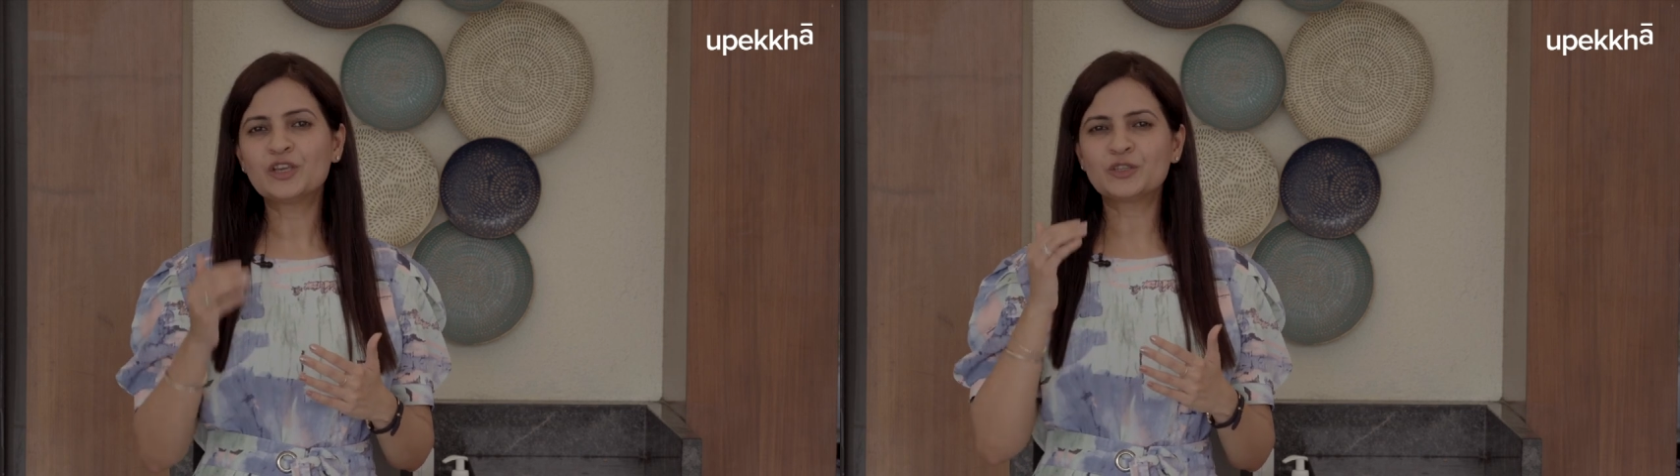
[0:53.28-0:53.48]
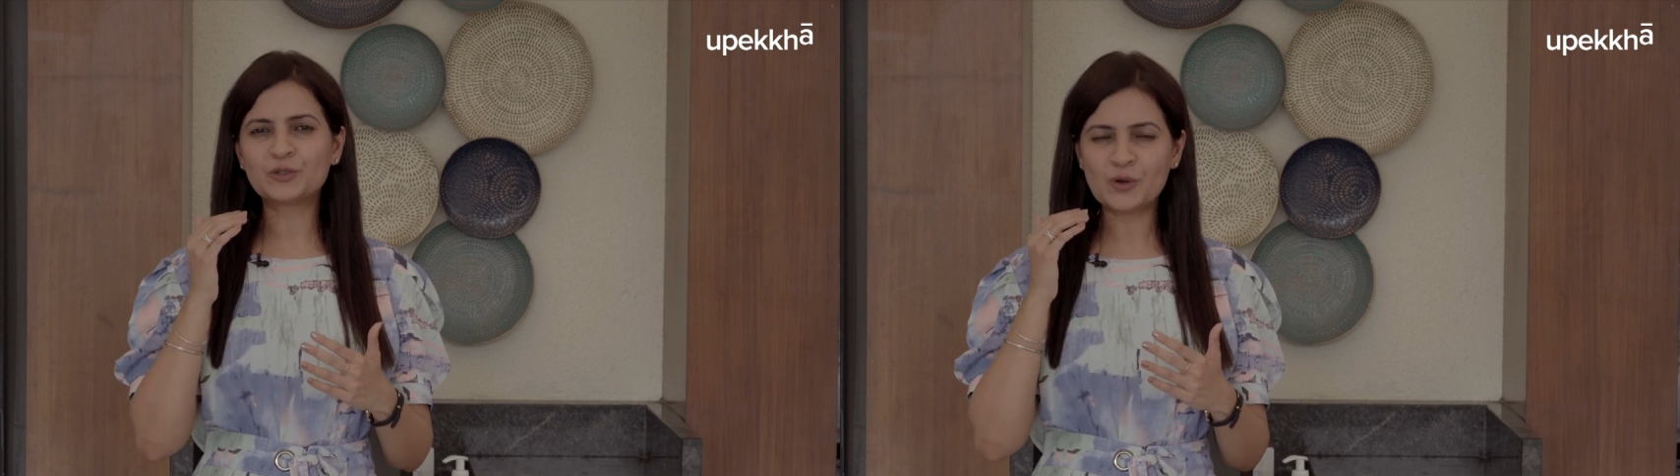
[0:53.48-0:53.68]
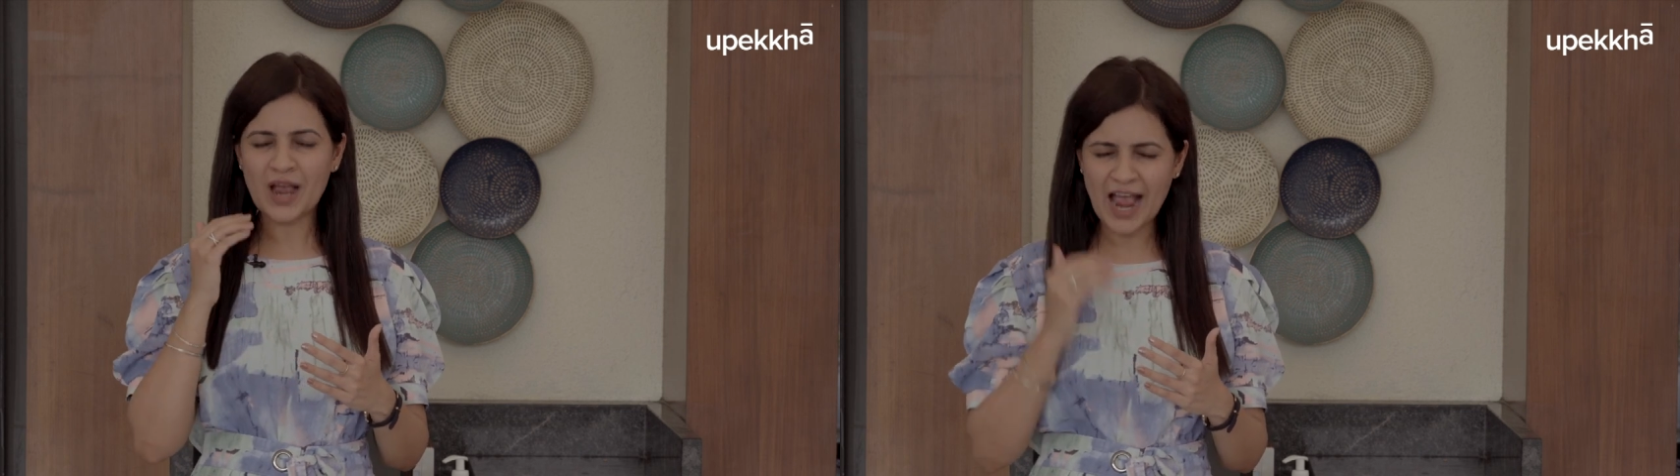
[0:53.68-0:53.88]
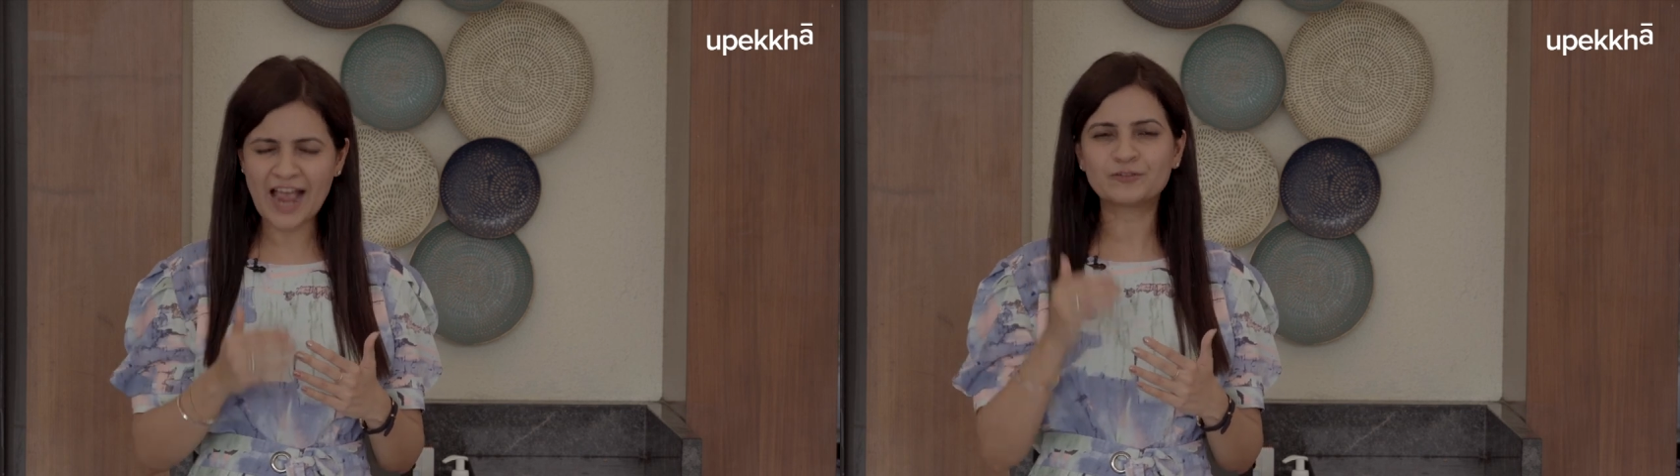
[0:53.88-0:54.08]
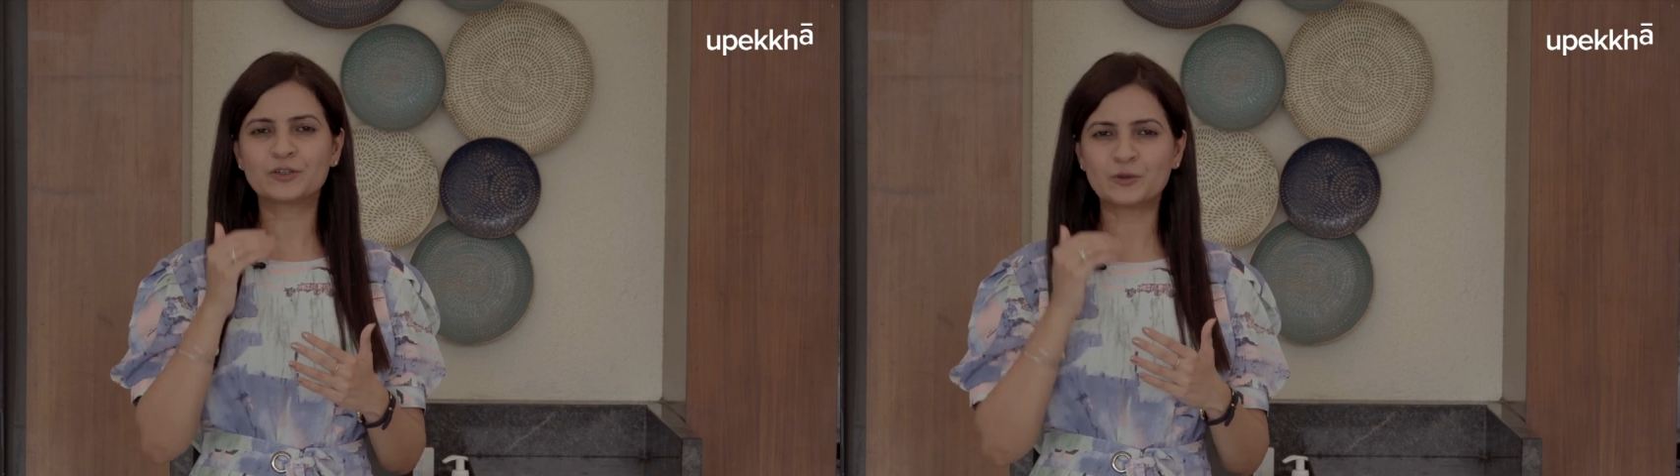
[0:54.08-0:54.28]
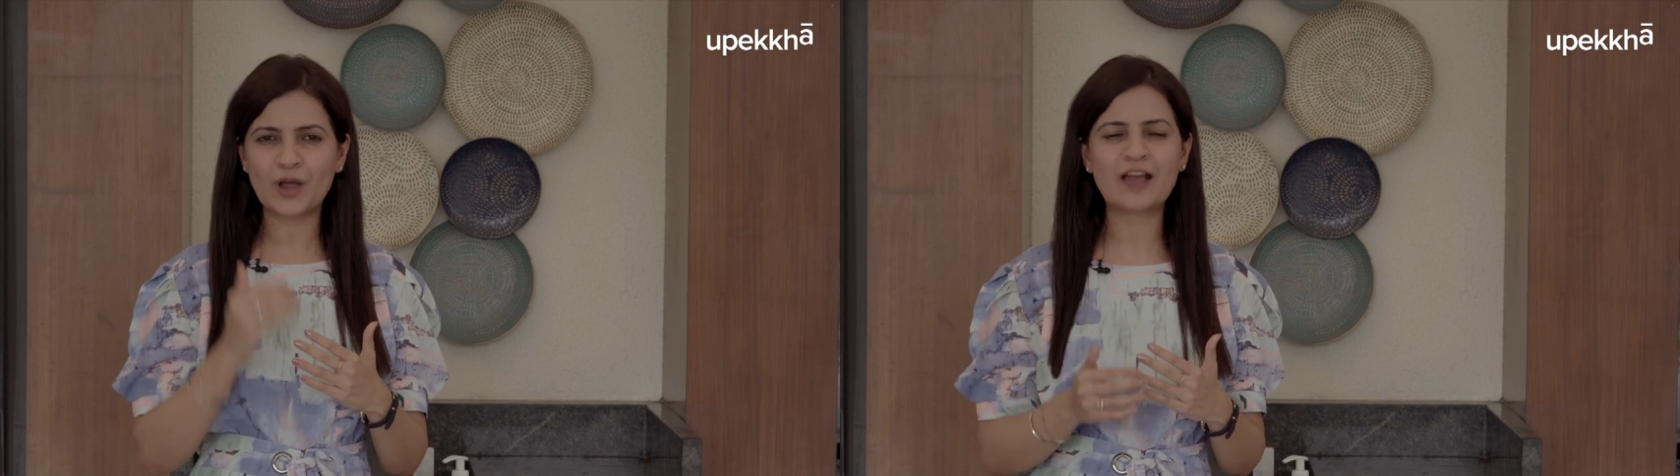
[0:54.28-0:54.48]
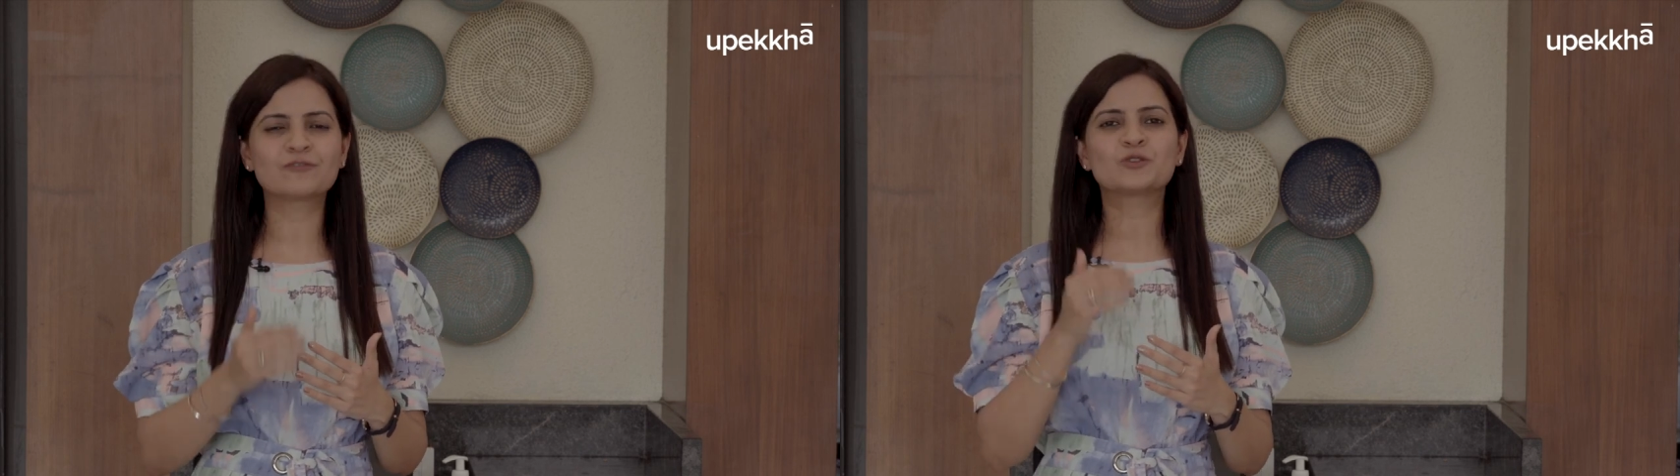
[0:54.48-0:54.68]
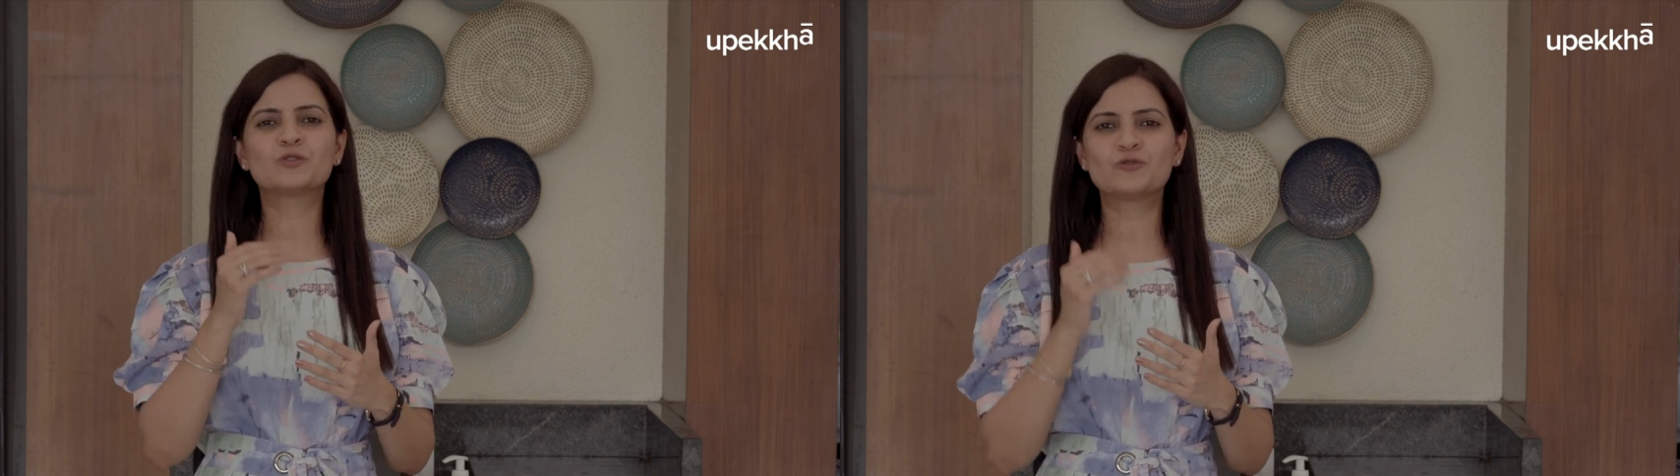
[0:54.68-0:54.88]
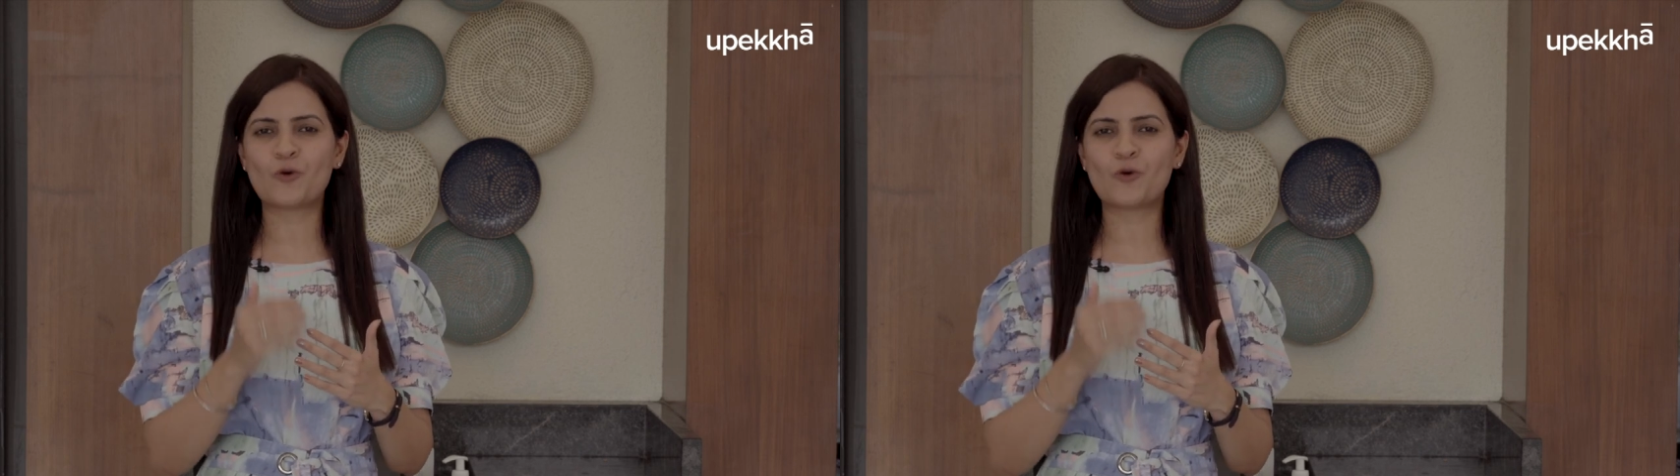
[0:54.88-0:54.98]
you have to